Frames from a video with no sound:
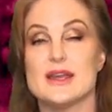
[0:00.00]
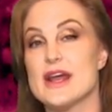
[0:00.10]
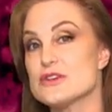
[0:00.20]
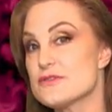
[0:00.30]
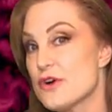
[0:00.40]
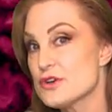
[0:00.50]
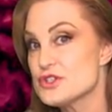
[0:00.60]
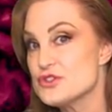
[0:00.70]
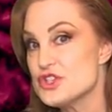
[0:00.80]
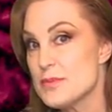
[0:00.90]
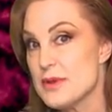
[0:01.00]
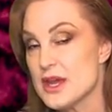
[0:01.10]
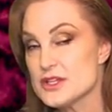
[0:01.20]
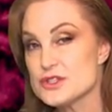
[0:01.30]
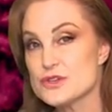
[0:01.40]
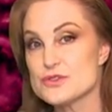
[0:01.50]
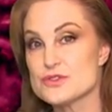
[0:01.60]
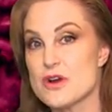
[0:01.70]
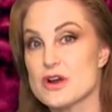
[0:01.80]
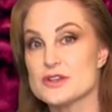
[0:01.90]
Now, as far as you G P S
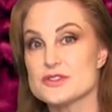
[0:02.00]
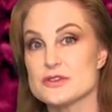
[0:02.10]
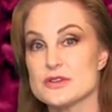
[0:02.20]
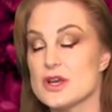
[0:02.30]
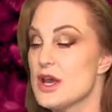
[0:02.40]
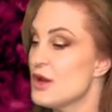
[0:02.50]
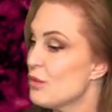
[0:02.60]
users are concerned,